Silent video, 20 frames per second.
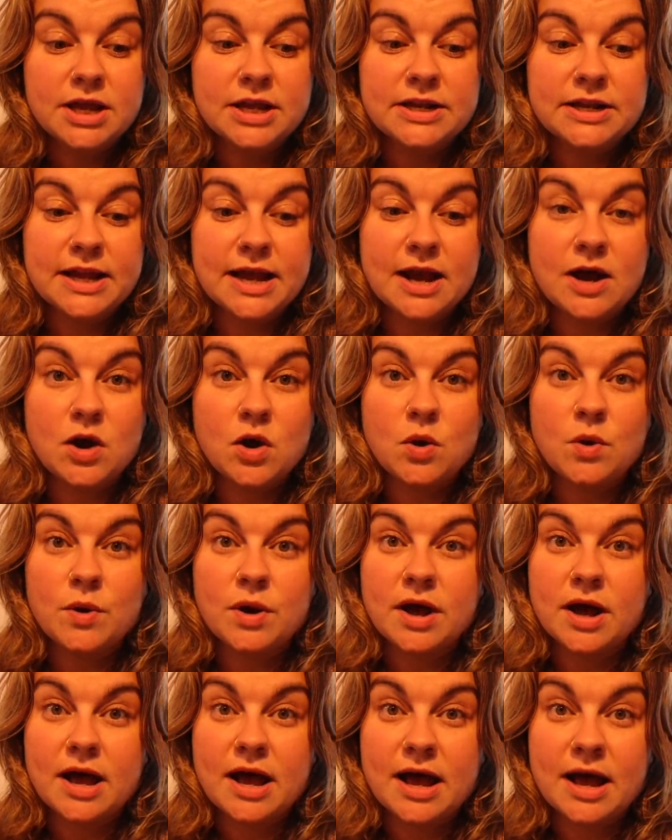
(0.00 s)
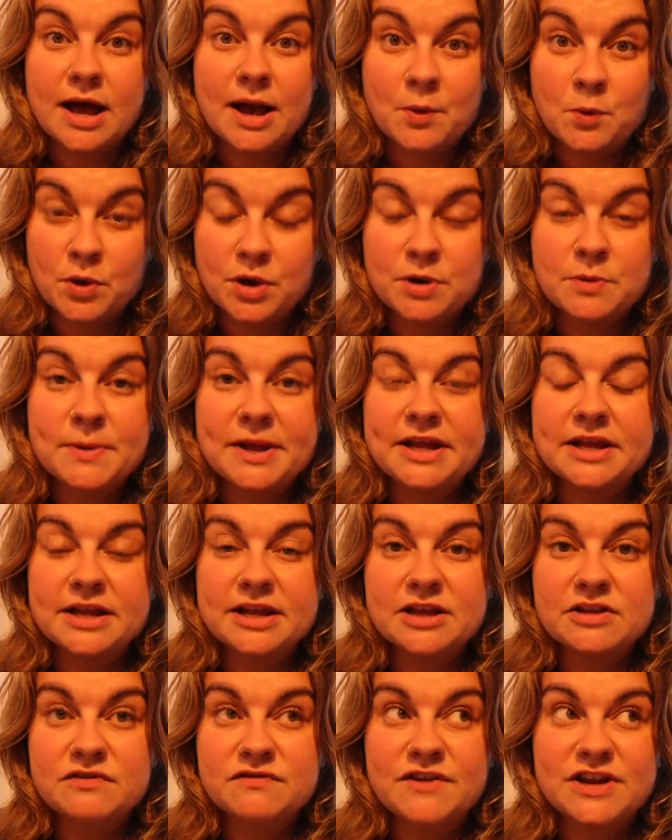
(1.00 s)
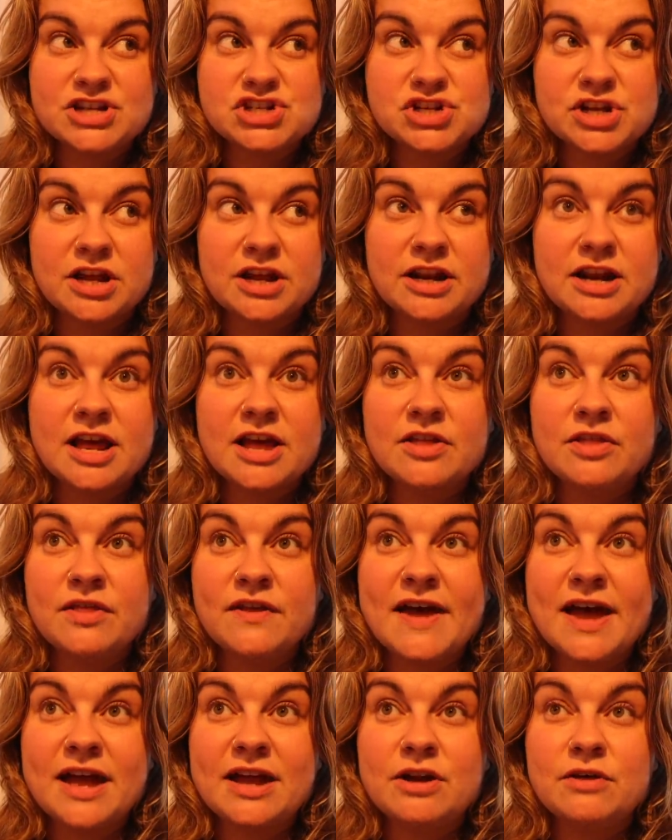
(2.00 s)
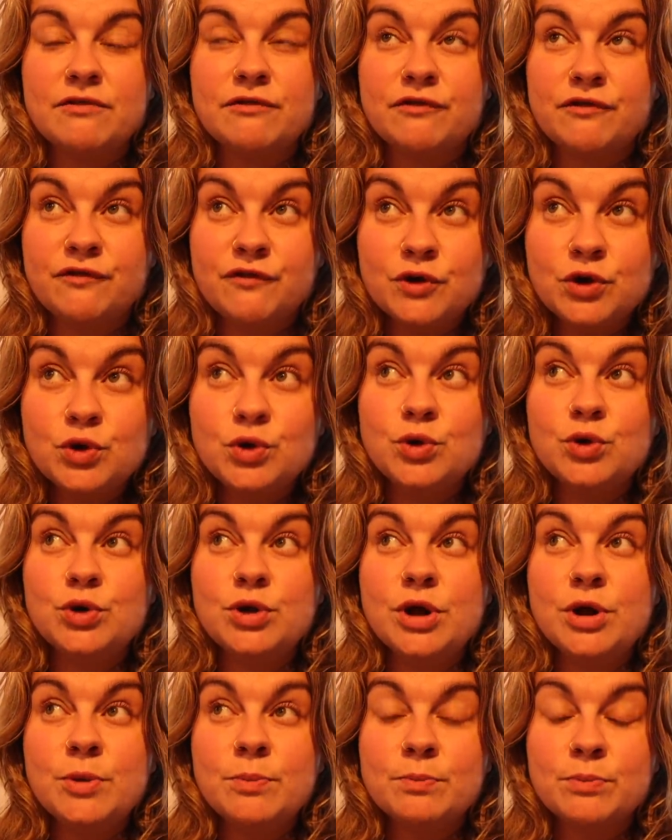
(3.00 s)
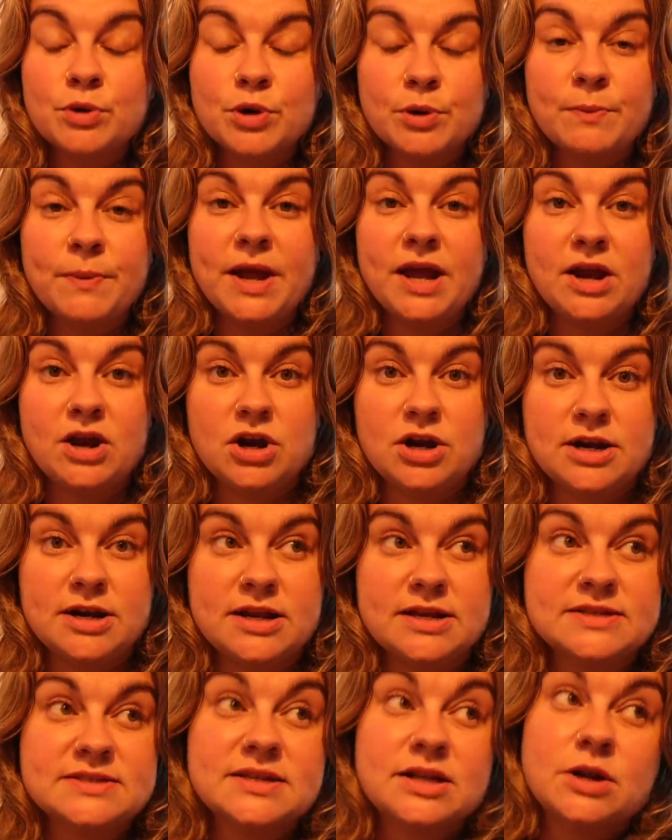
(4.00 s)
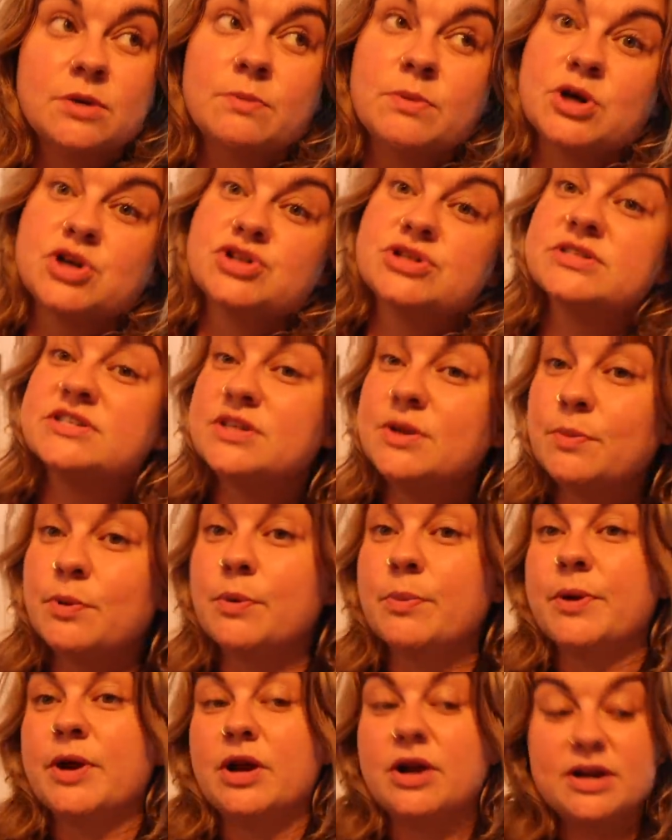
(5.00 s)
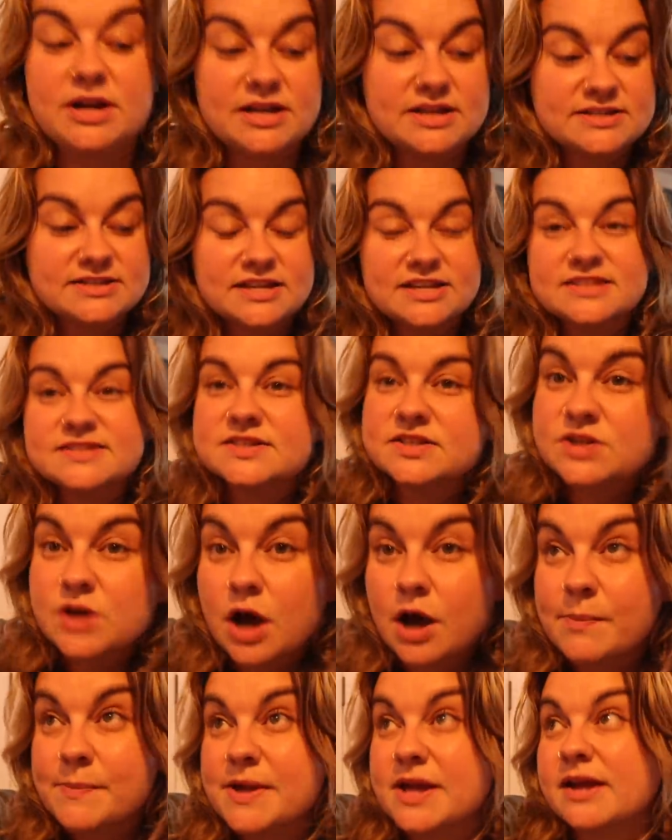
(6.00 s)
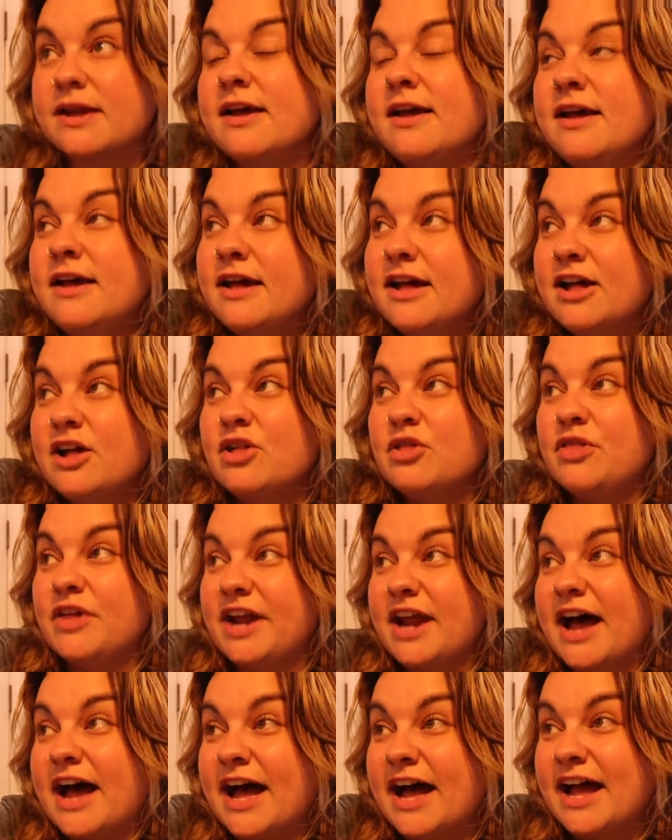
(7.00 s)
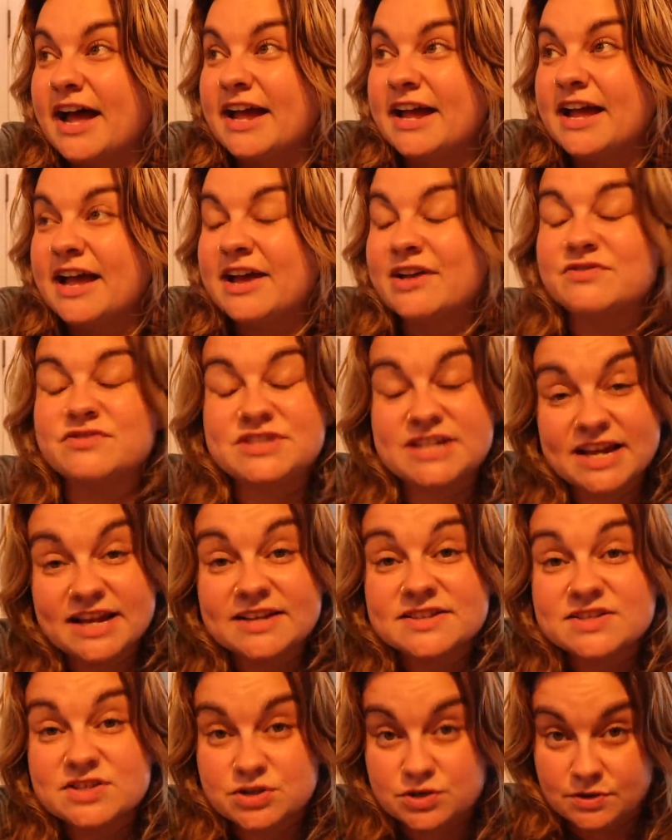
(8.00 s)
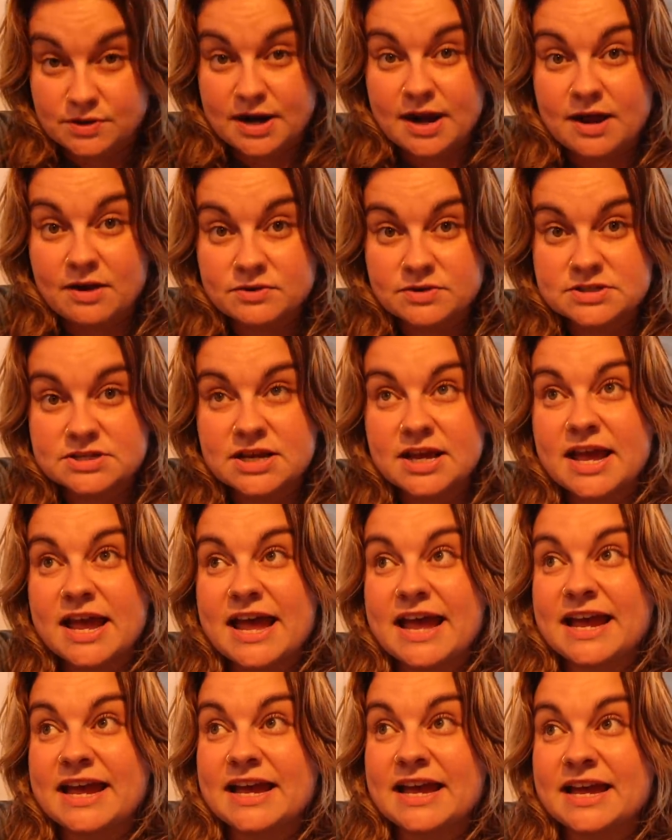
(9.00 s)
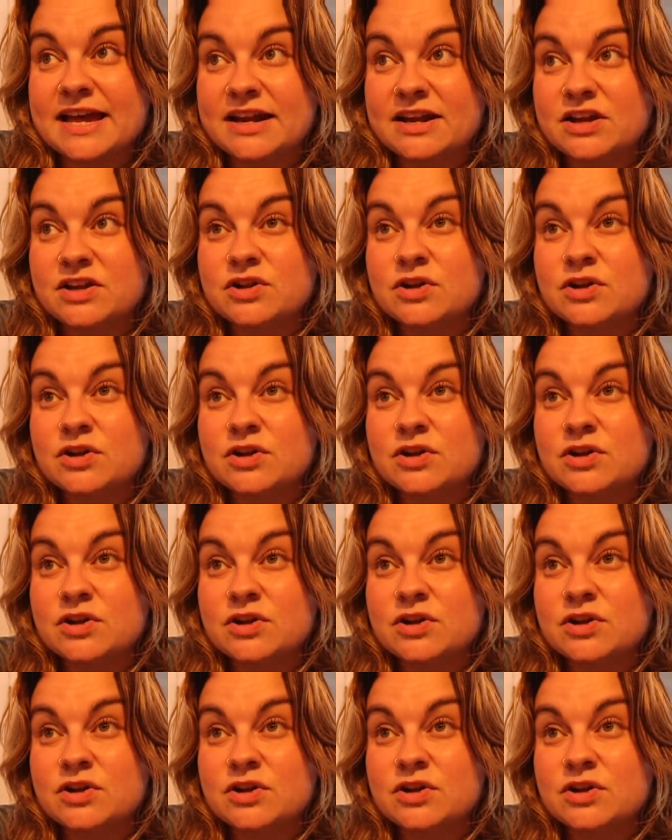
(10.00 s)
Now, I want to make a confession that food preparedness and emergency preparedness is a topic that I have danced around and